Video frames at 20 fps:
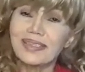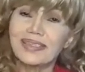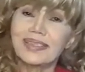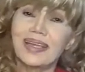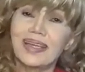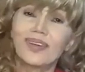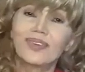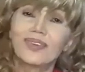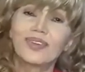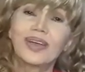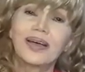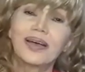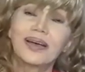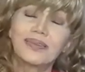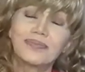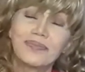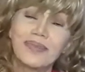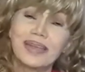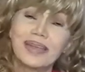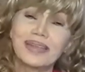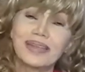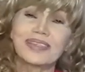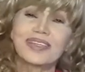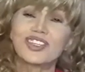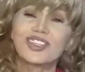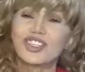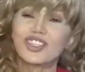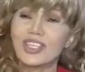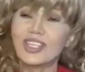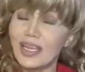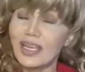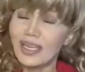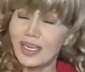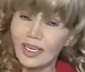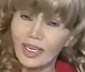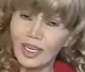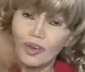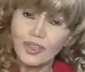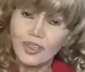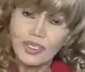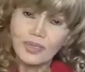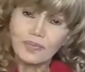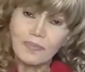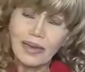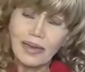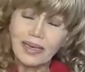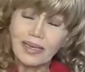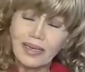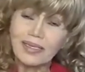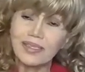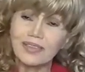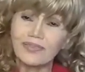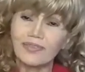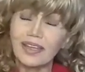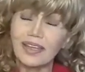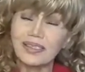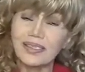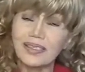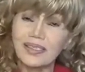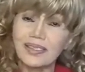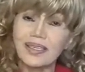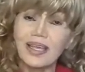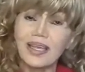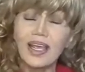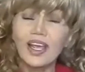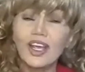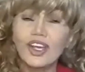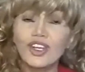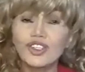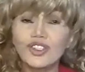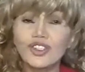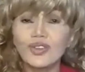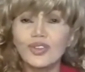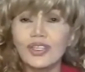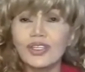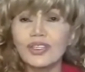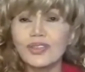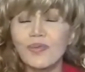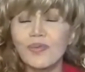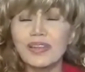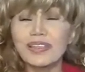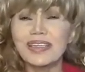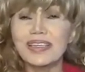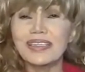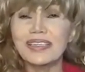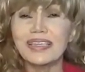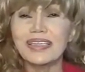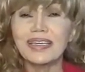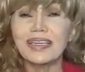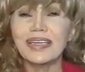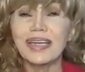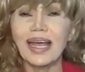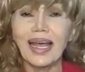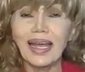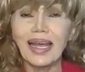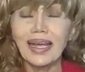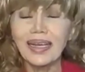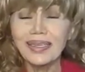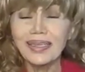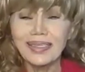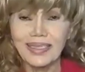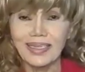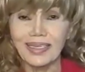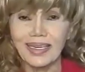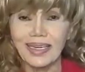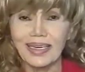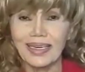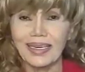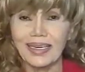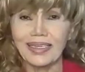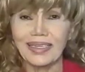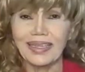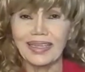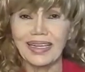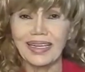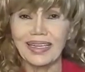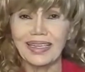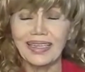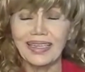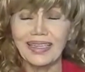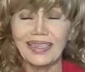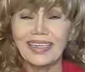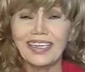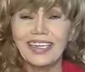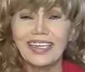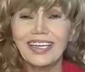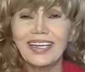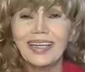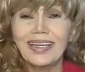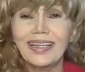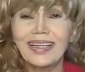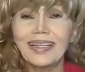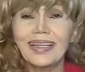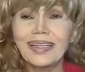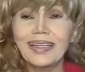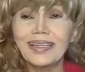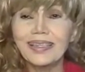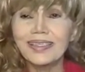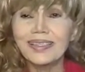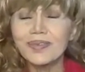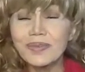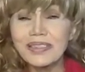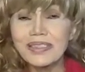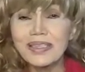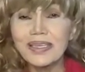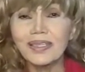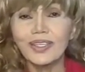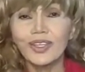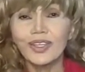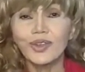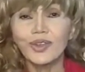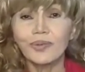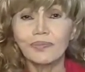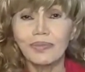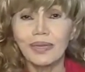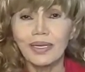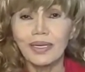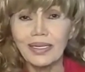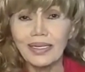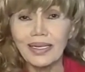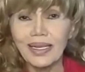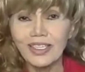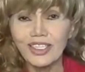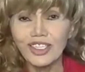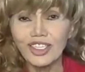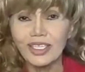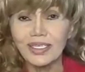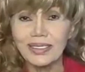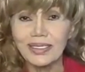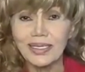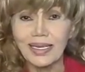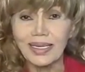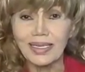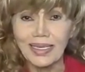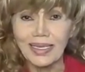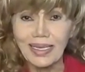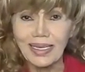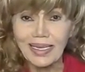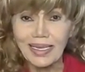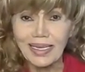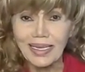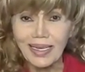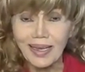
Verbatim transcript: down a message saying, go spit in his face. So this wasn't an isolated thing. This was a humiliation technique